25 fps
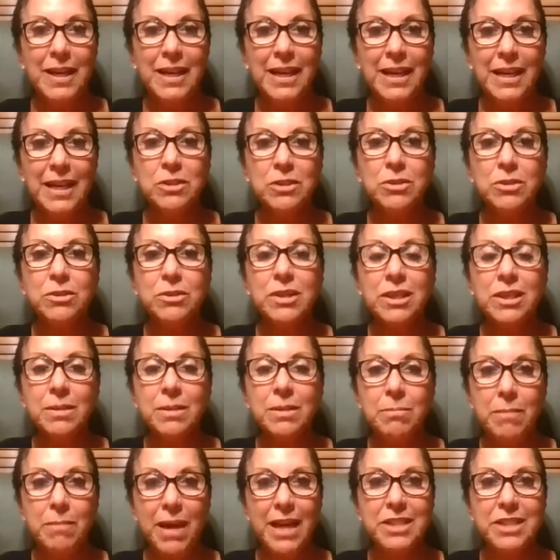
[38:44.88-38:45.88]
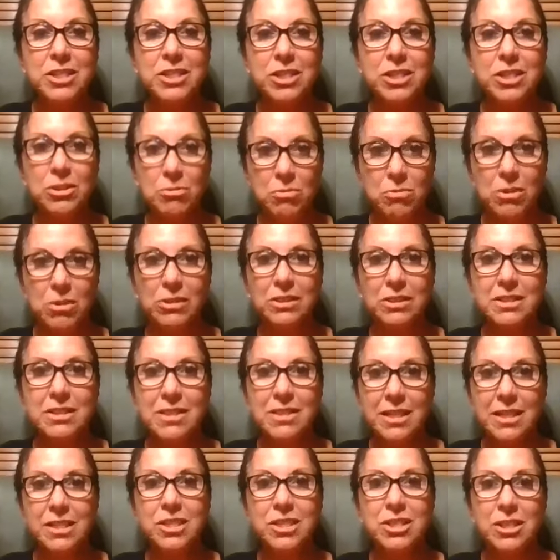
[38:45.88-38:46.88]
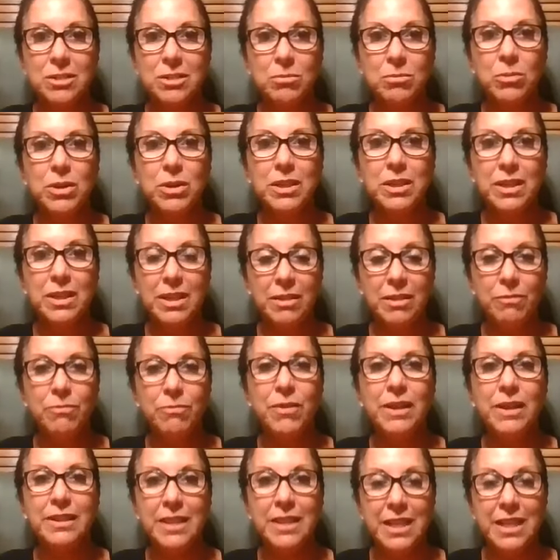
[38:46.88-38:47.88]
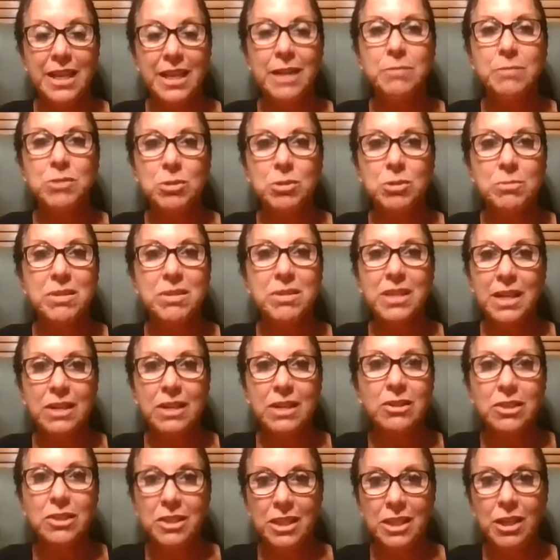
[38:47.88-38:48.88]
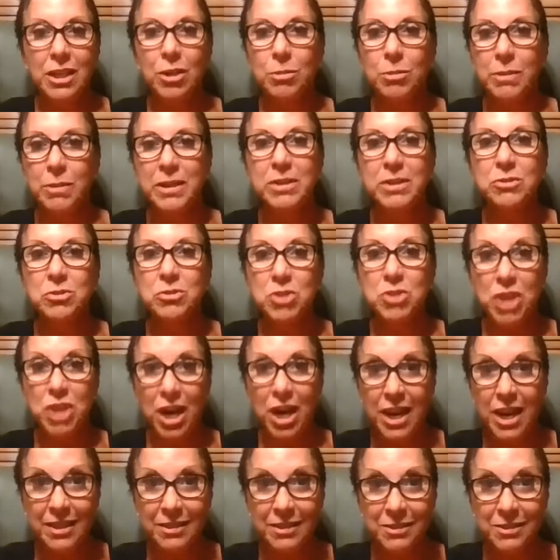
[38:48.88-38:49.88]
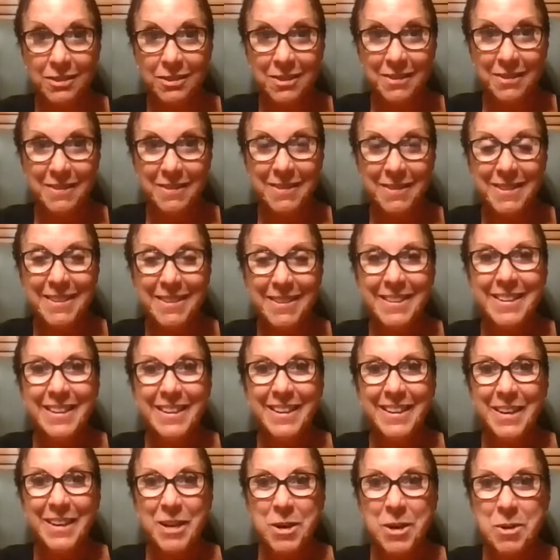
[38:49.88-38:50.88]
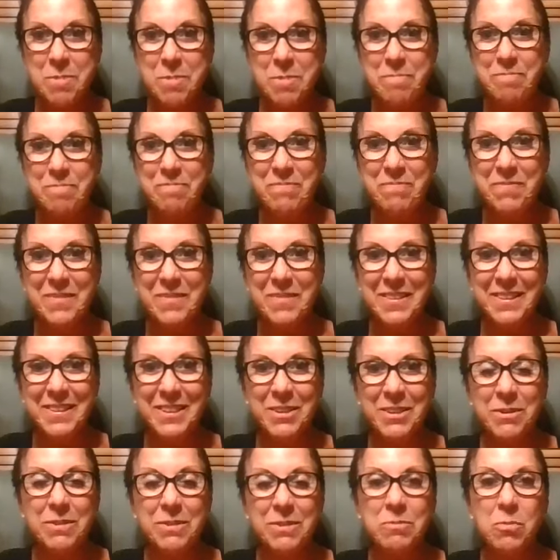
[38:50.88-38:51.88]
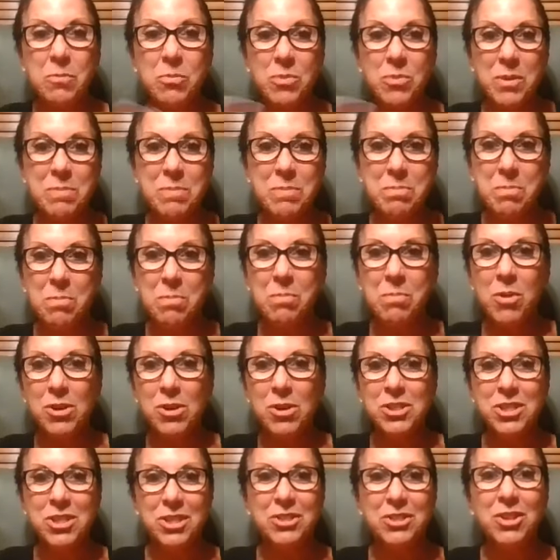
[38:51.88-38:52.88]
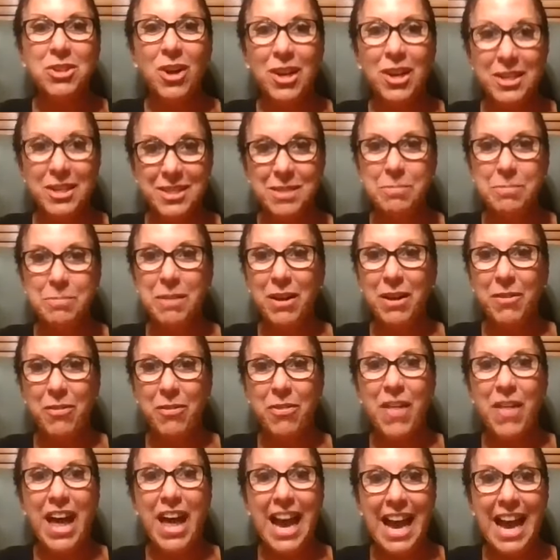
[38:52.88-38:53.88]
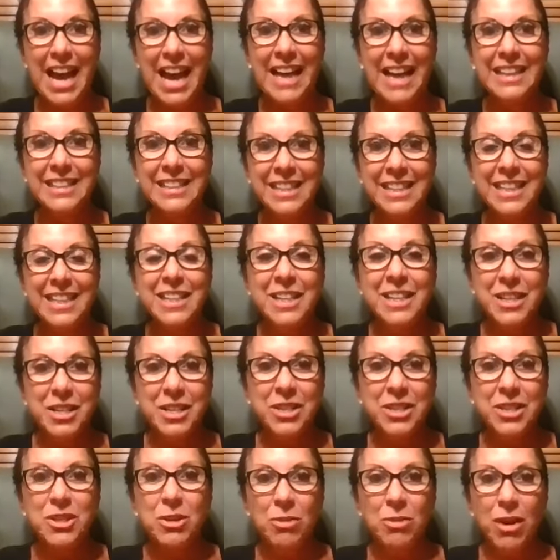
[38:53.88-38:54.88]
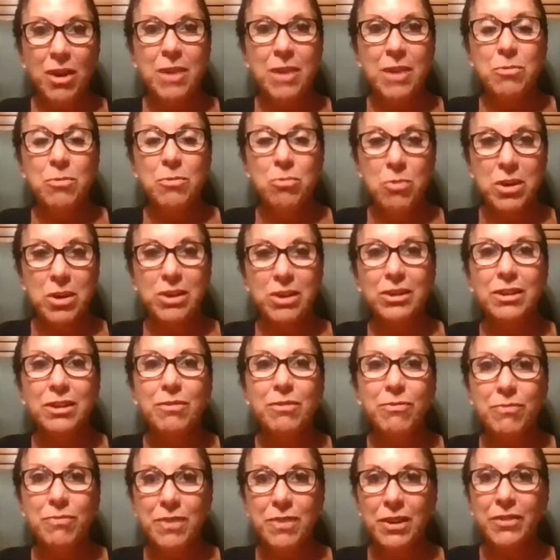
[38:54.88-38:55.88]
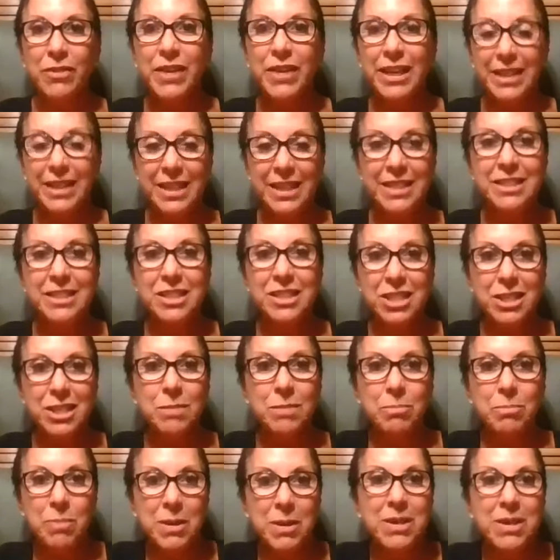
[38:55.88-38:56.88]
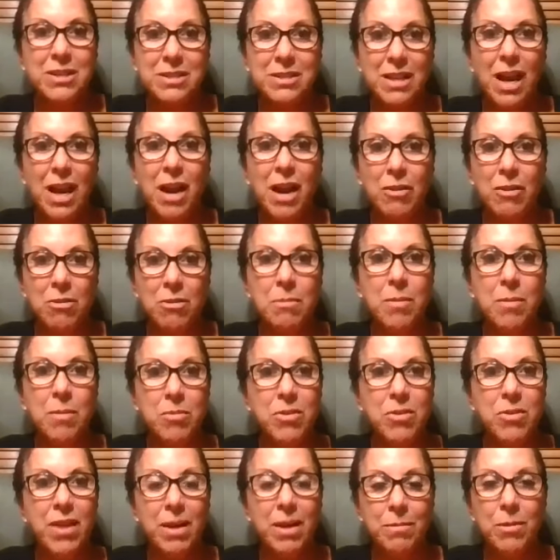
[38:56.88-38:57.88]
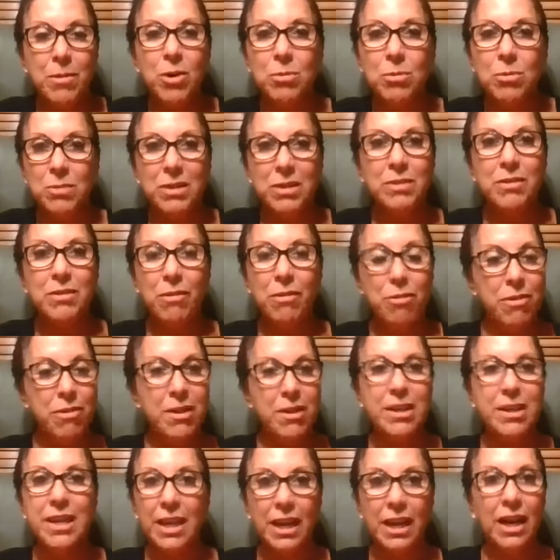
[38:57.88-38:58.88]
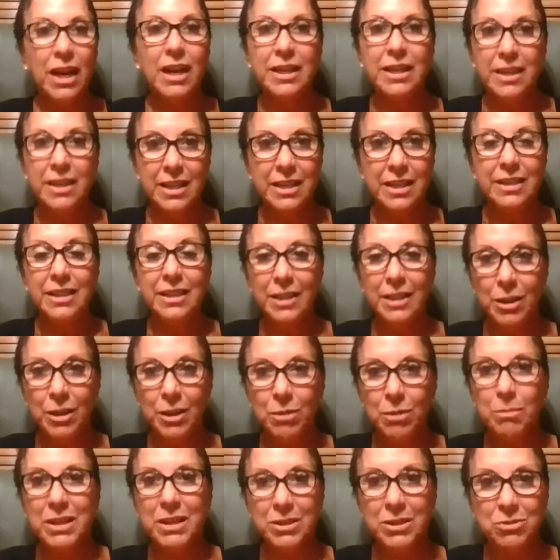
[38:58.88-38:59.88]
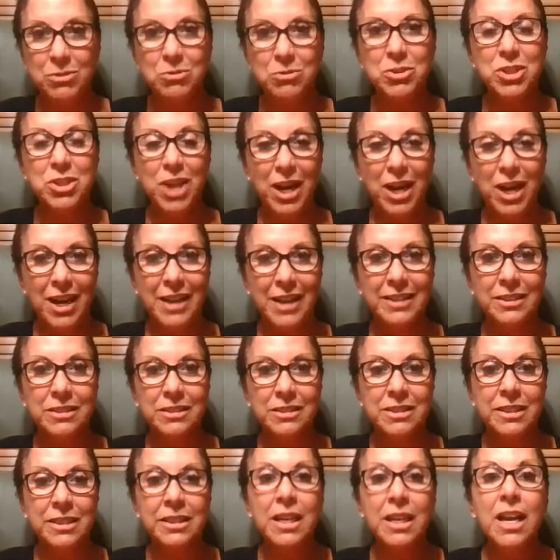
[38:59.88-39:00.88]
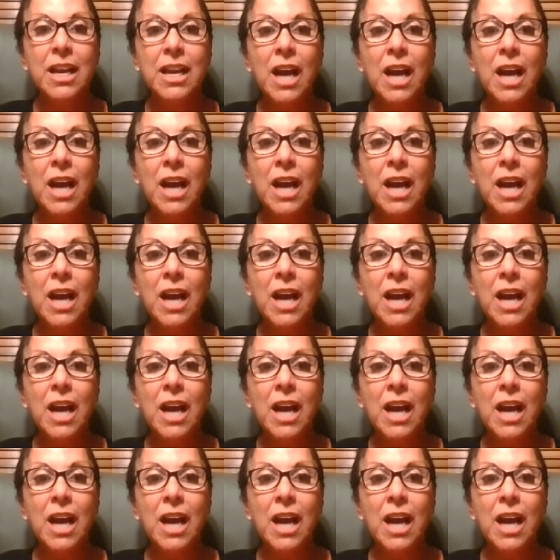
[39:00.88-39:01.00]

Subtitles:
And you can imagine the realization when it finally came to me that I couldn't help my own child. You know, and when Marsha talks about that, you know, I really feel that kinship because I remember that moment thinking I can't help my own child. And